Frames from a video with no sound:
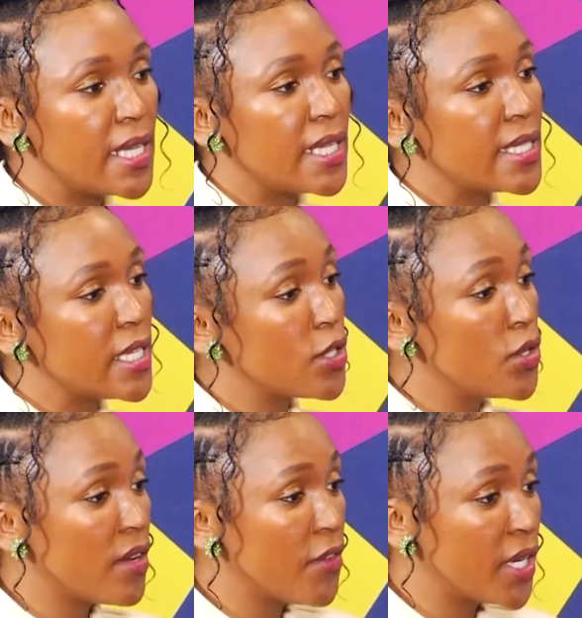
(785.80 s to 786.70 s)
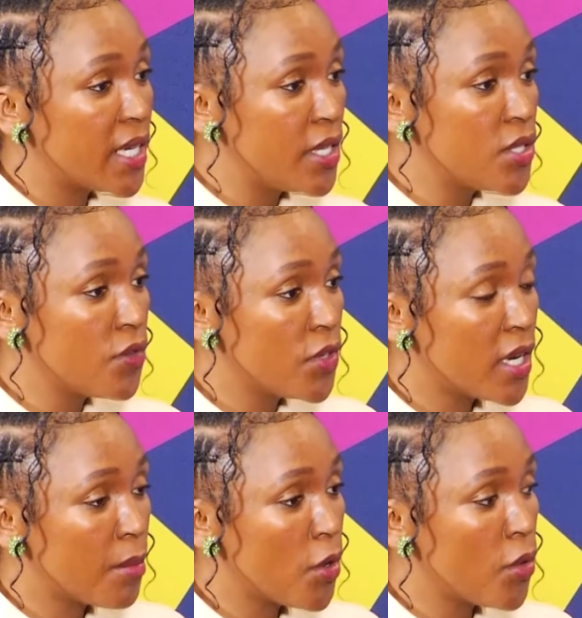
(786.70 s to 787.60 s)
in and says, look, I've got an interview
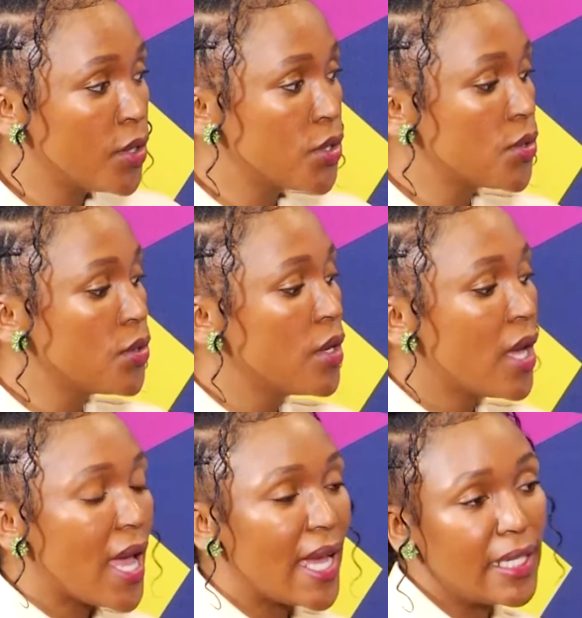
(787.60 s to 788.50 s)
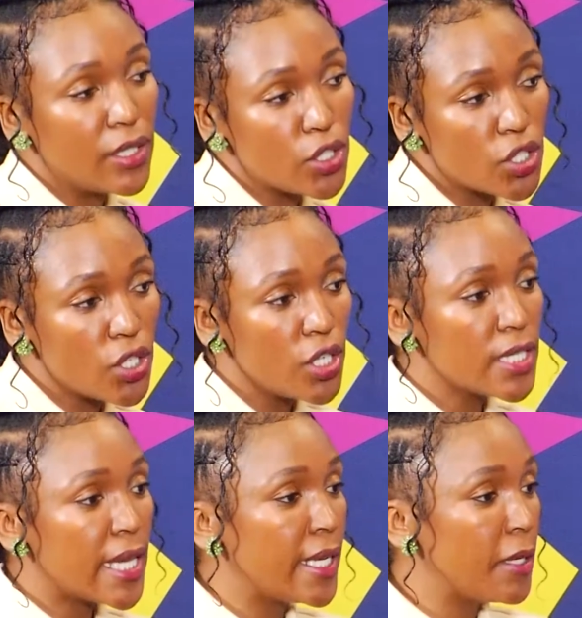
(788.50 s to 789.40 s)
that I'm going to. I need a
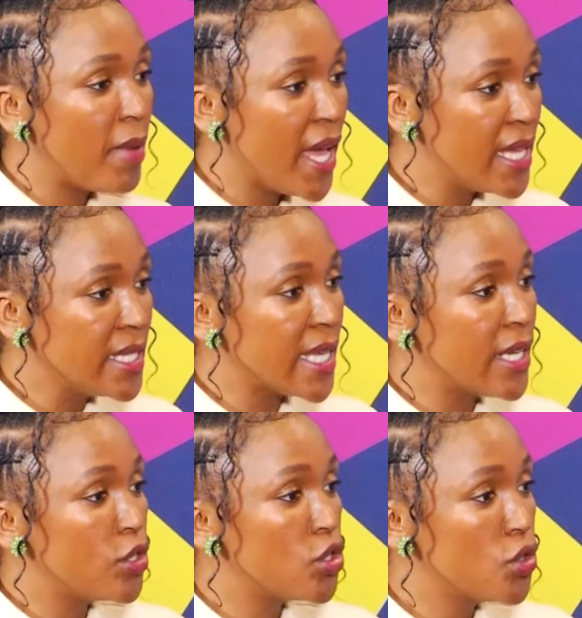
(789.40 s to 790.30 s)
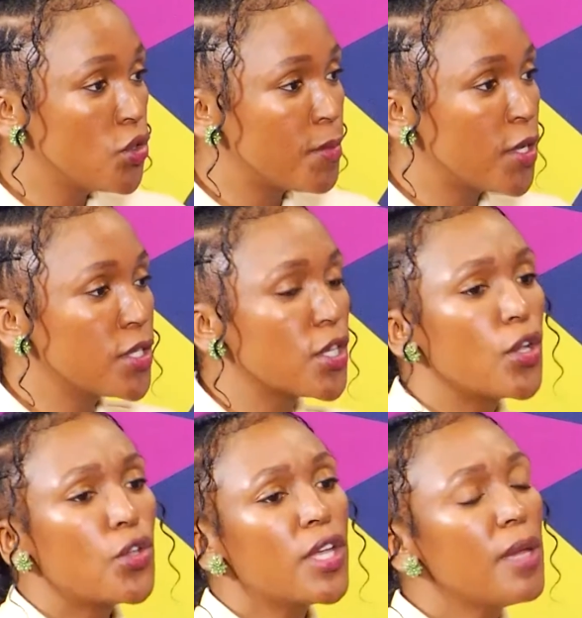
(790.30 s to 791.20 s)
shirt, I need pants, I need shoes, because
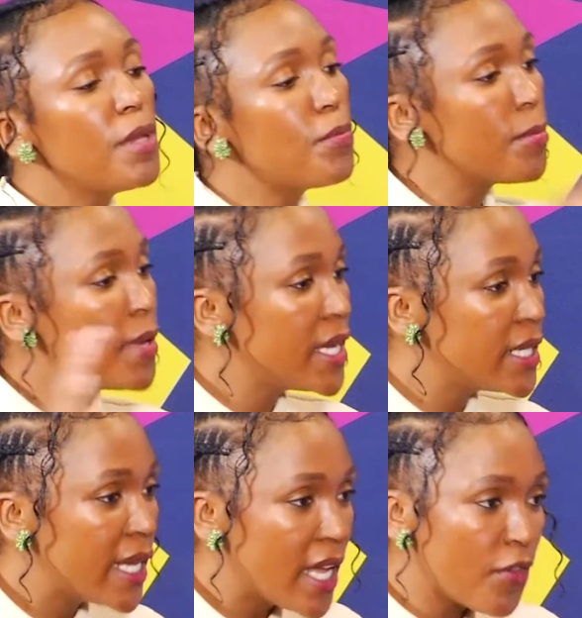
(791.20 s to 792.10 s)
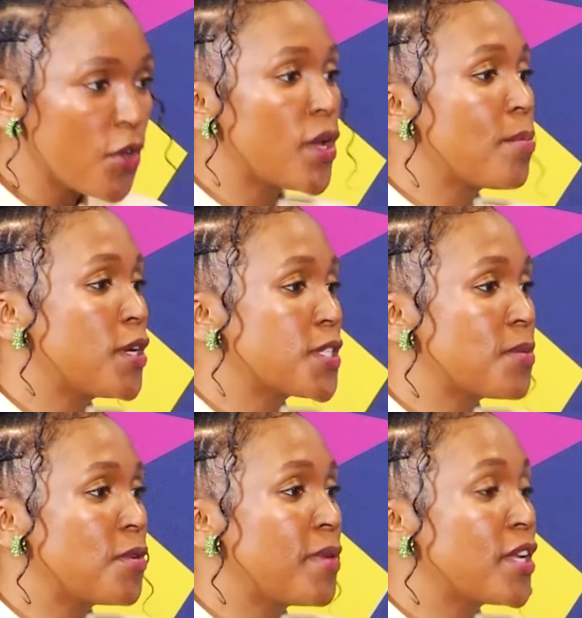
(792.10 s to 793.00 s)
you can be prepared in every way
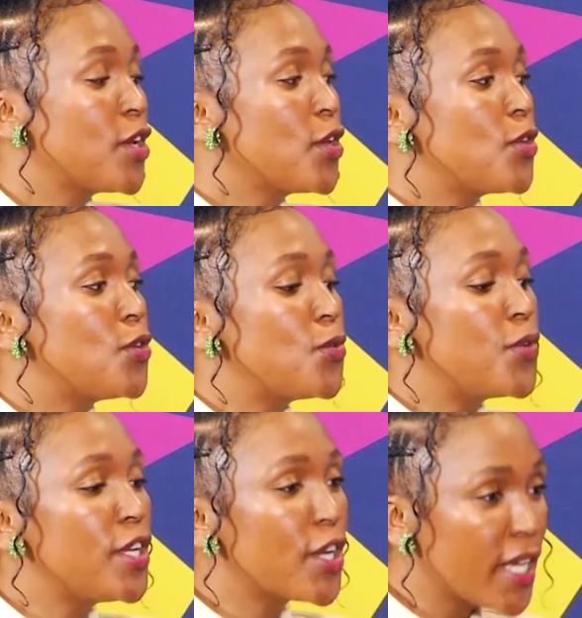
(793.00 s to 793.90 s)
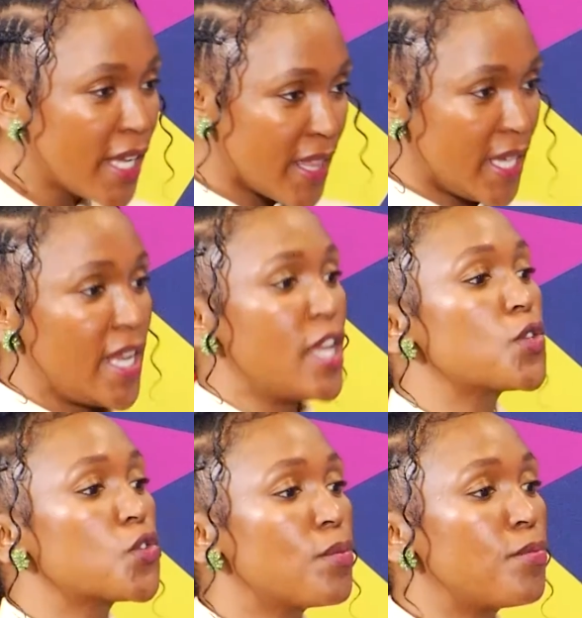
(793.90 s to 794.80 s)
possible, but you're really going to get that
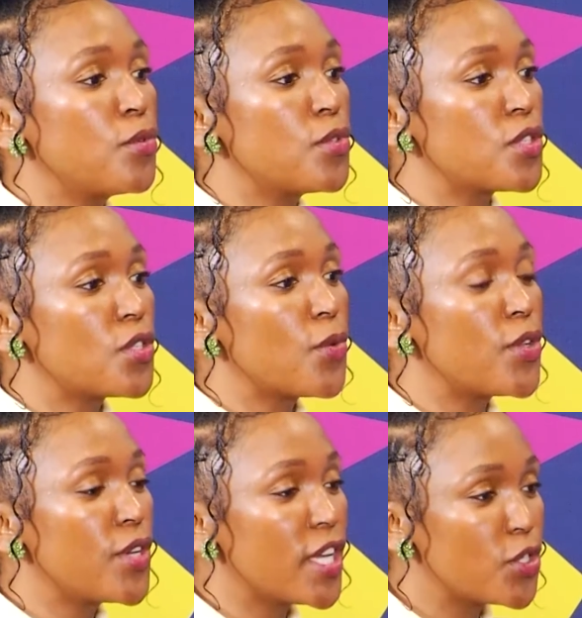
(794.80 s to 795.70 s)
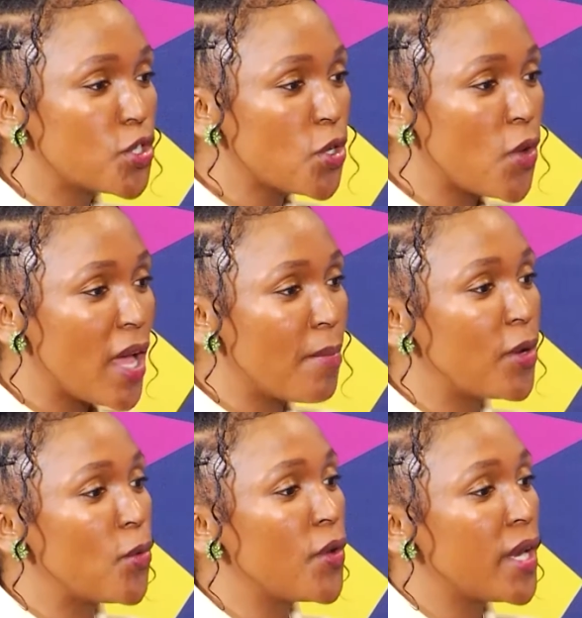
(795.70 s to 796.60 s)
extra boost when you can show up
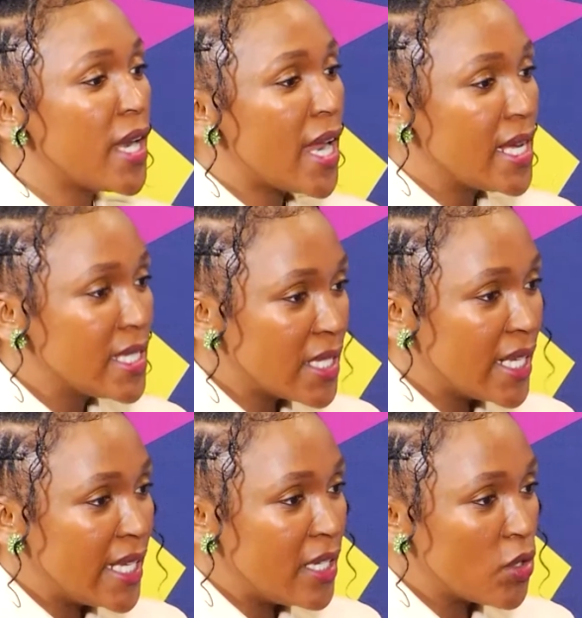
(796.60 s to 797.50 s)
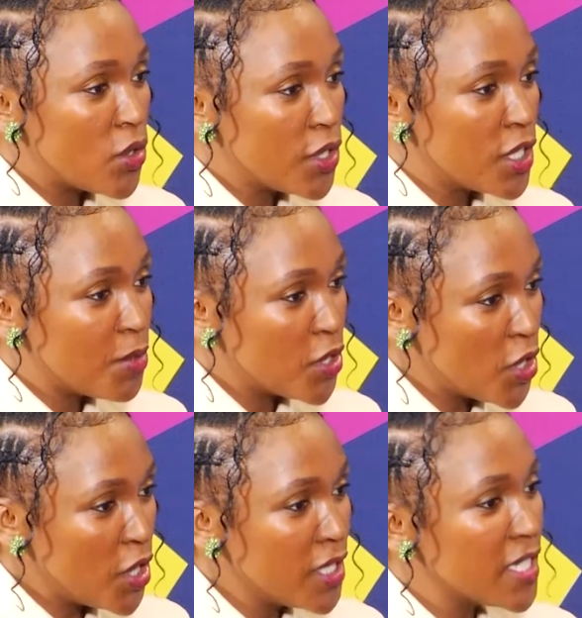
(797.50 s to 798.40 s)
and wear a nice, clean, crisp
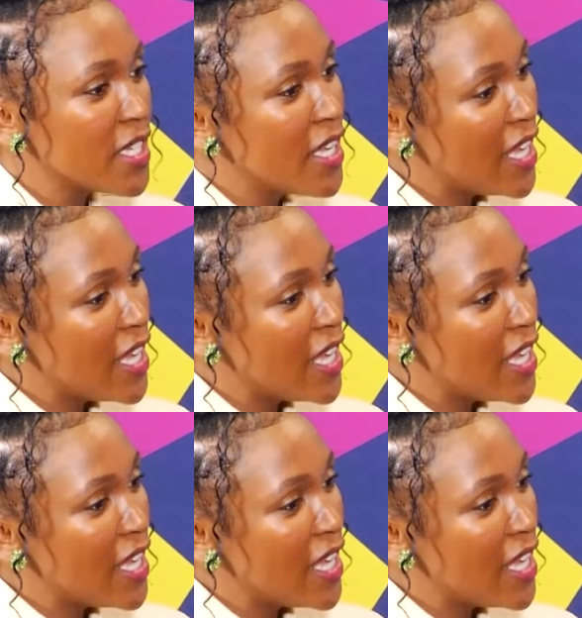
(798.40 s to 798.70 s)
shirt